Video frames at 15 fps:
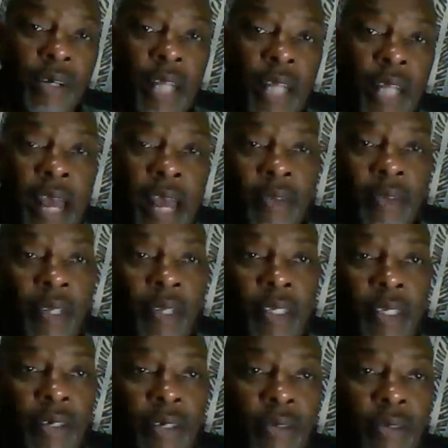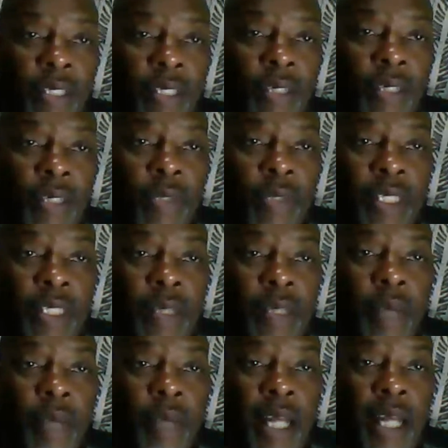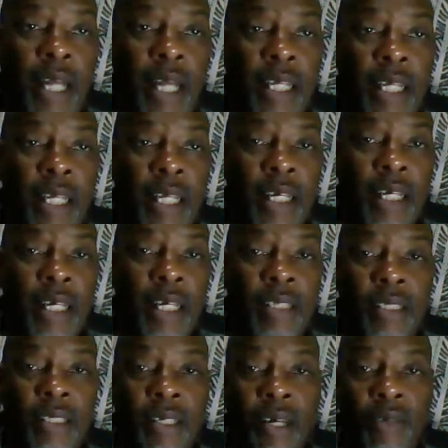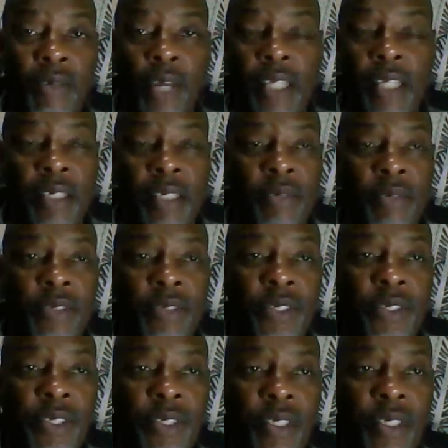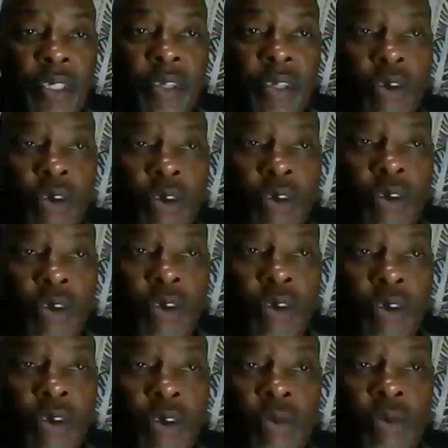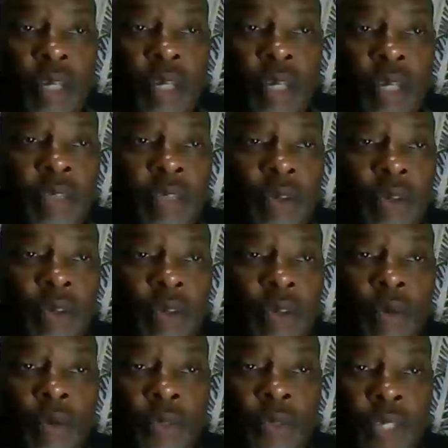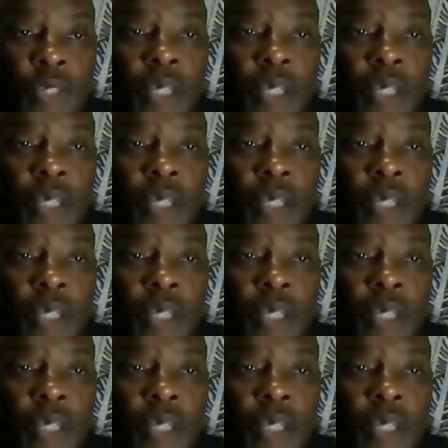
or they have to, you know, deal with somebody else, relatives, you know, overcrowding of relatives' homes.